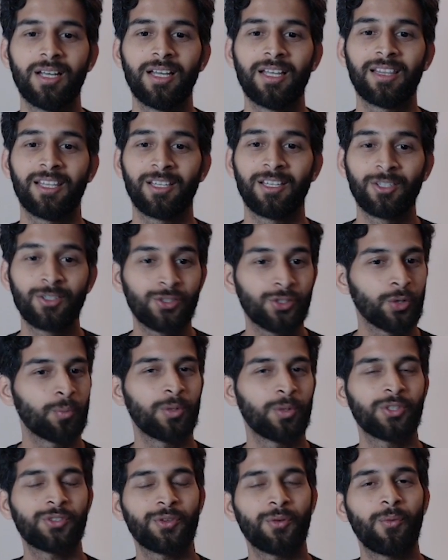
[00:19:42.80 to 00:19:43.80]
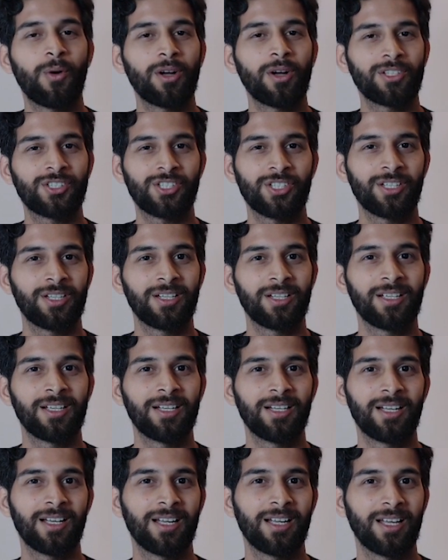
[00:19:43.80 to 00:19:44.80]
Thank you so much for watching.
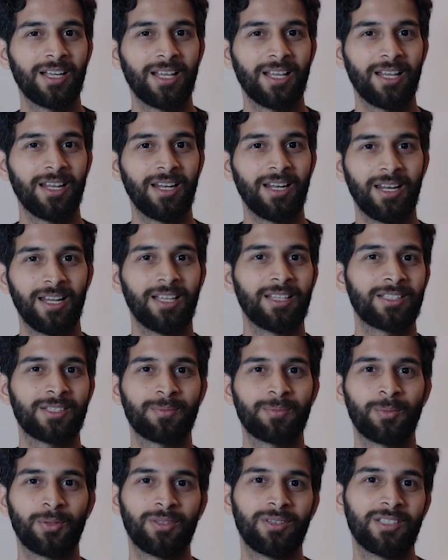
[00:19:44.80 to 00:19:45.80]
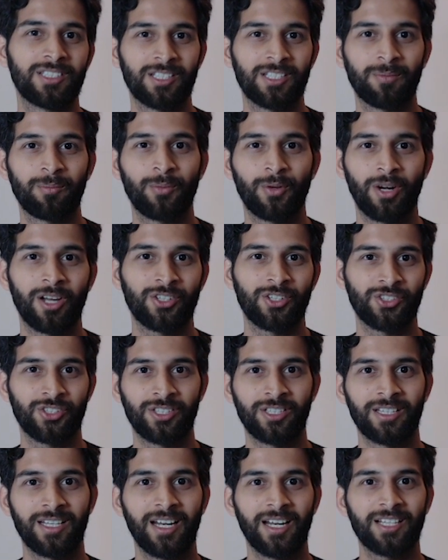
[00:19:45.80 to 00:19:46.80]
Let's put this in production
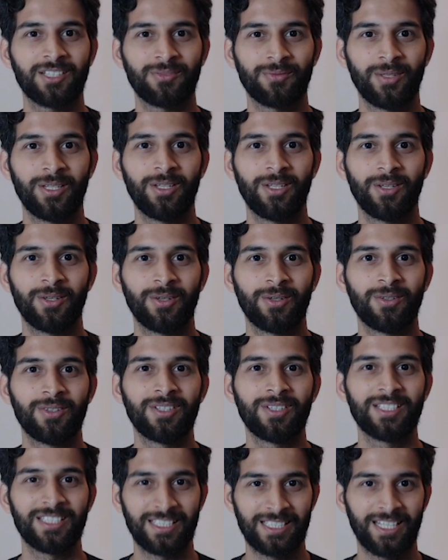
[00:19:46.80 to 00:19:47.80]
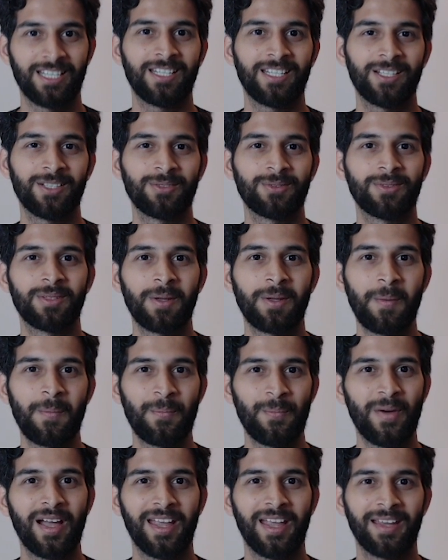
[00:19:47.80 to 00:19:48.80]
in the next video. Stay tuned.
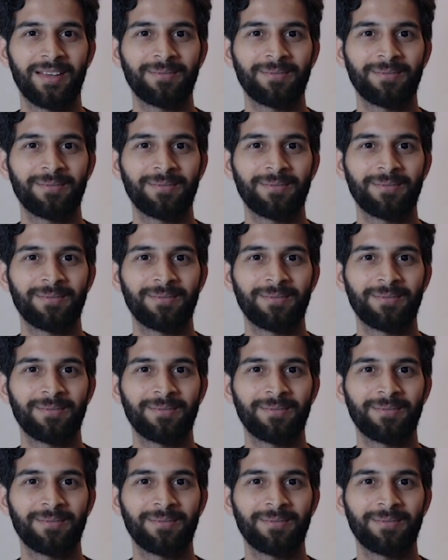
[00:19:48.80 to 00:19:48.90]
Bye.